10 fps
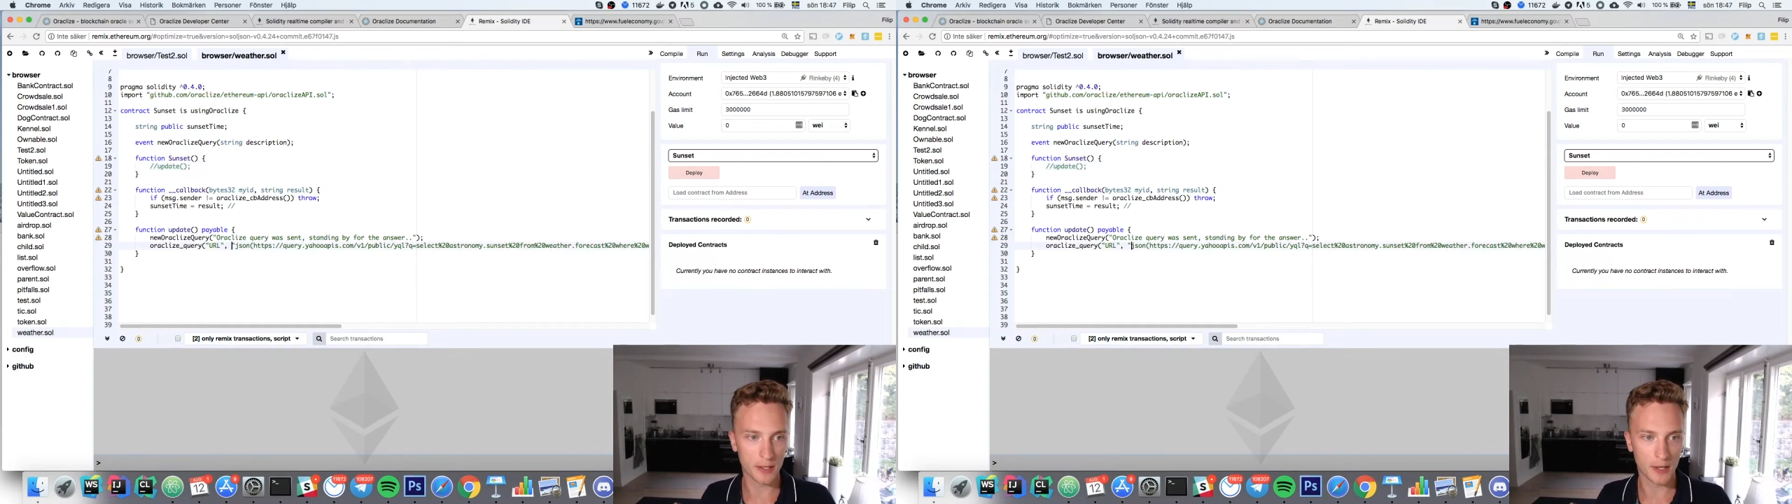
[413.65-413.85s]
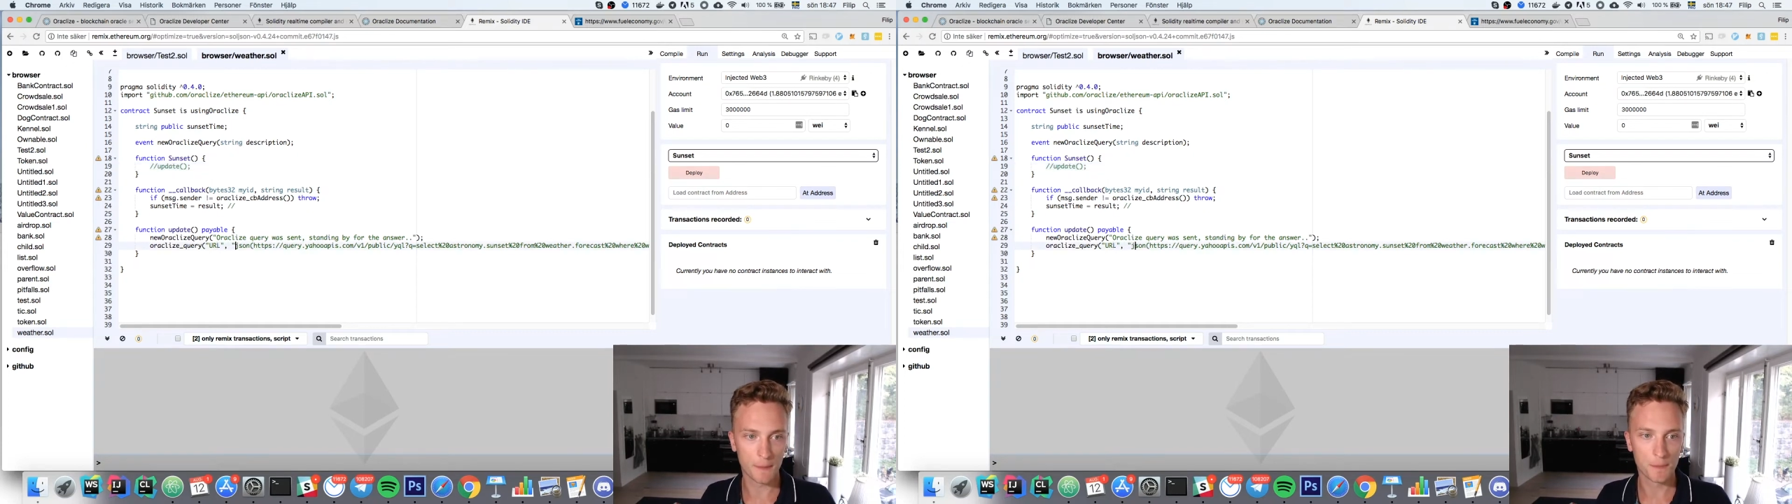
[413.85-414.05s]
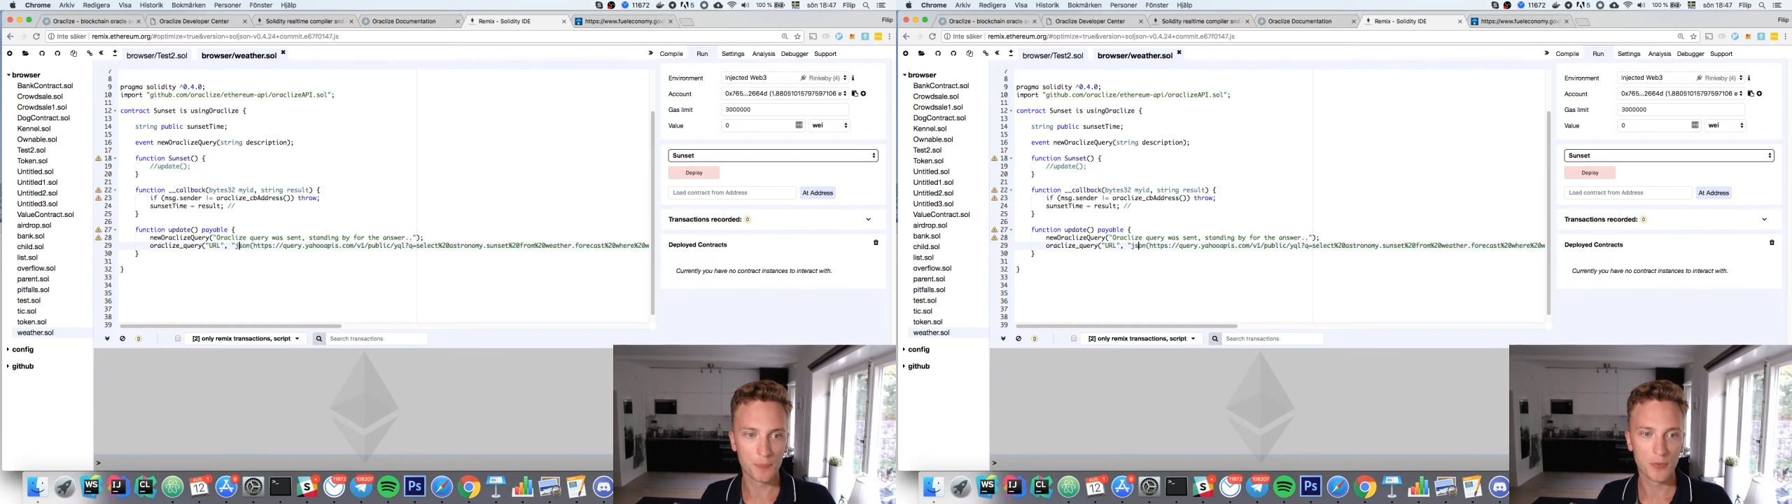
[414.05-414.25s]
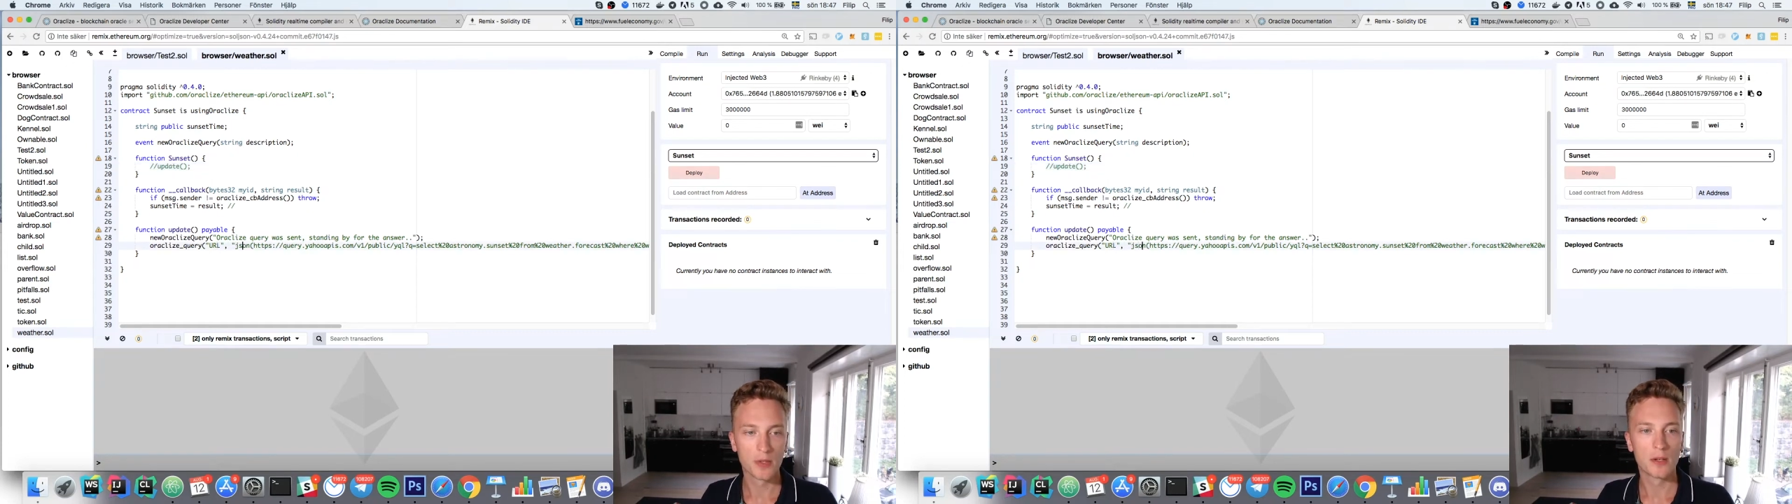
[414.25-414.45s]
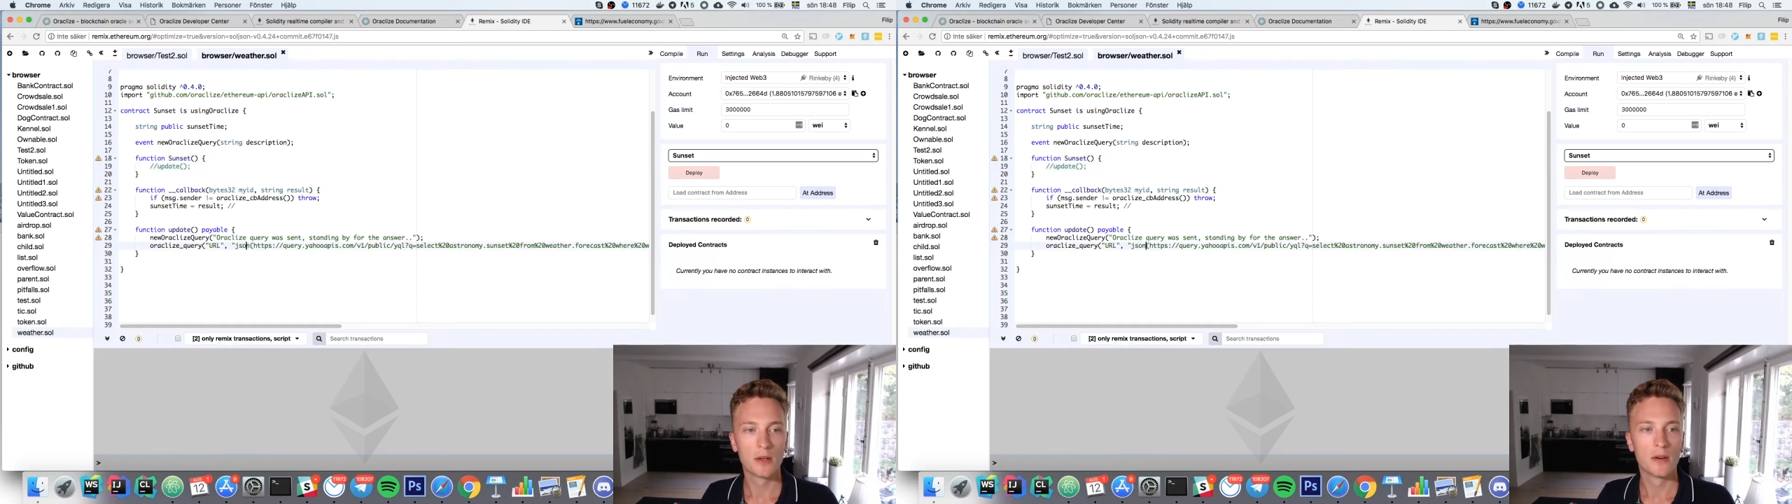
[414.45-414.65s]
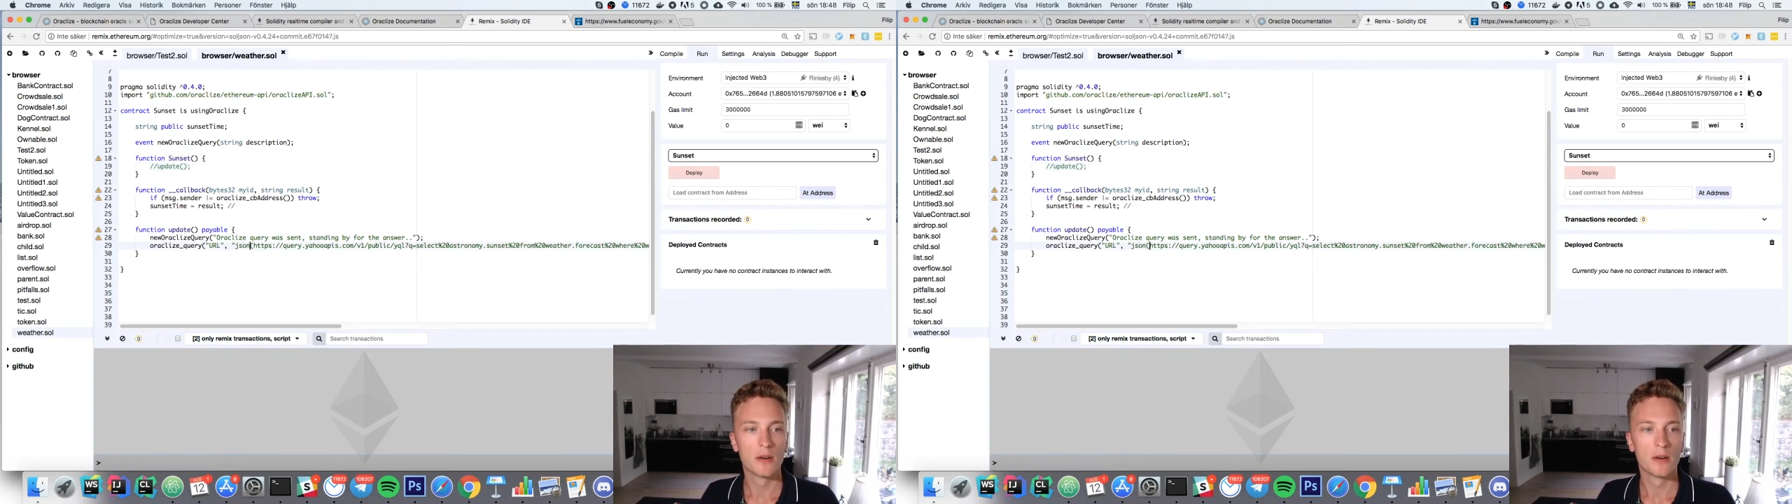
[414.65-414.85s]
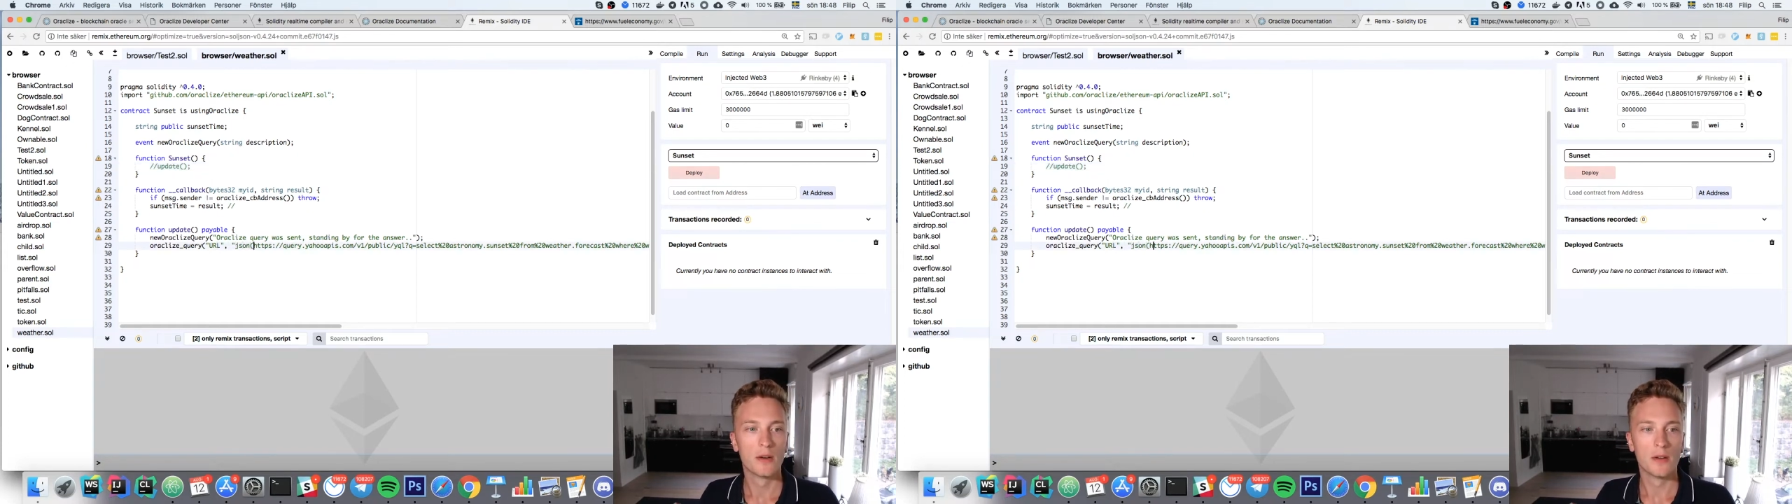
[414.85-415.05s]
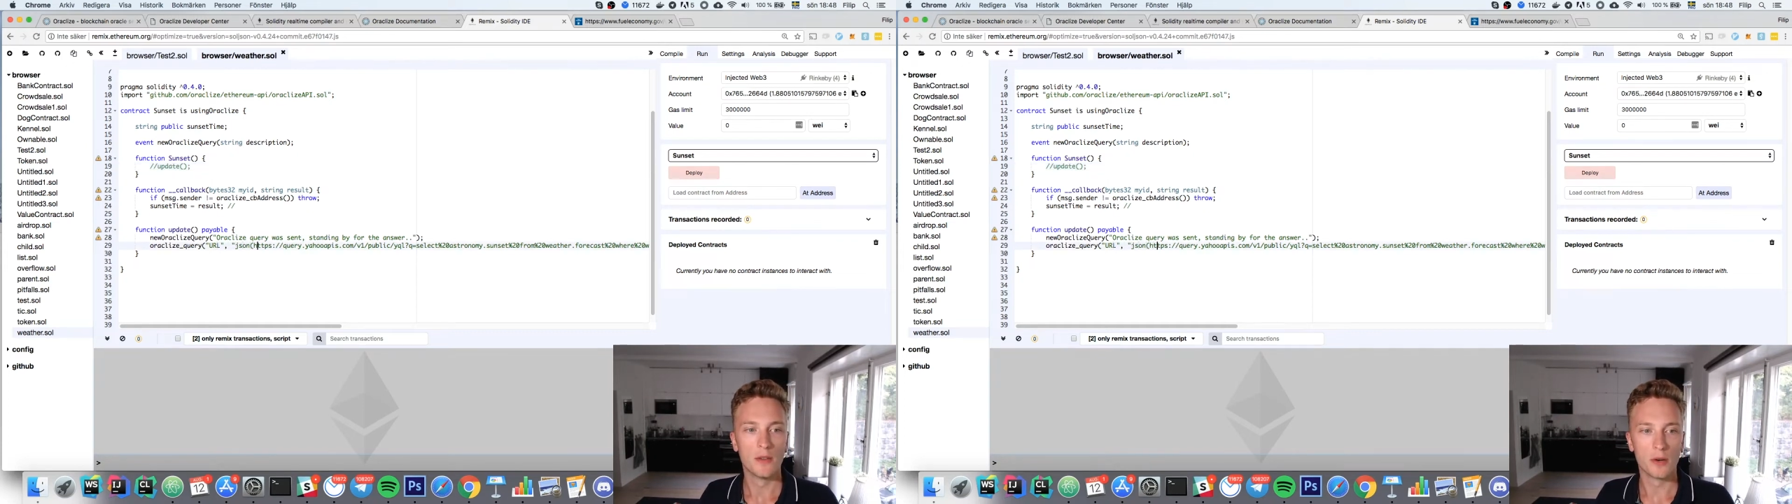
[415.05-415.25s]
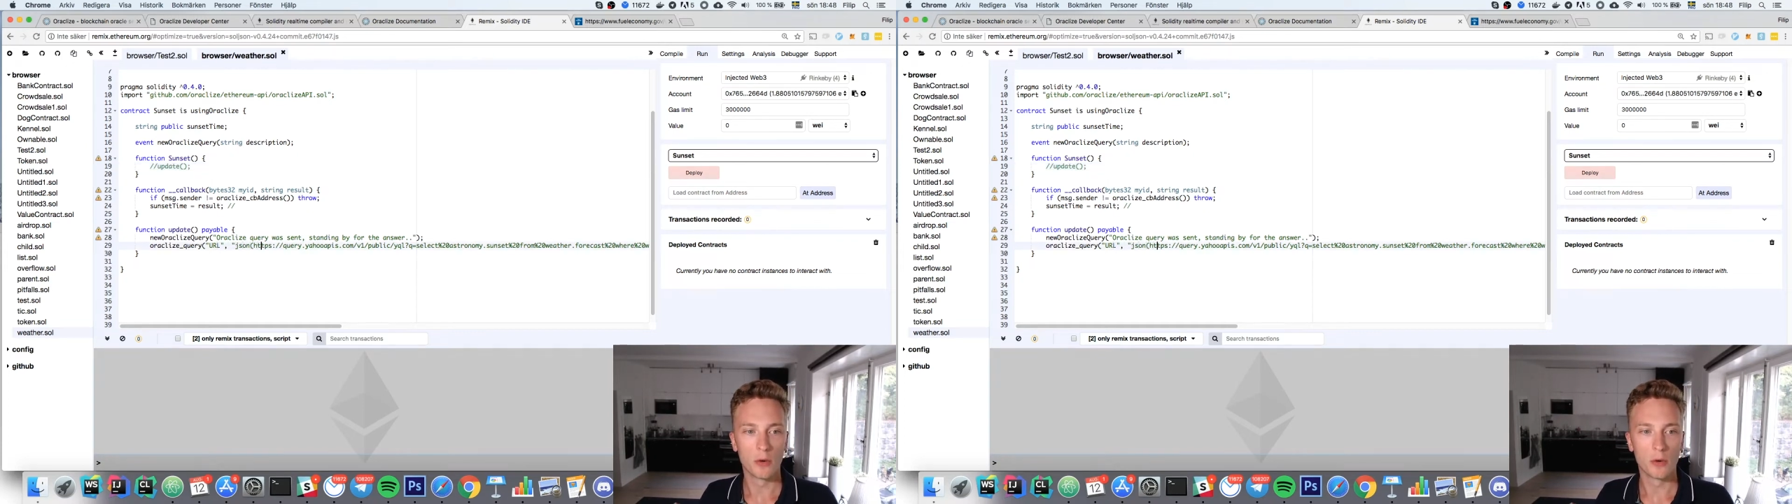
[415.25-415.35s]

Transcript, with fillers: um, the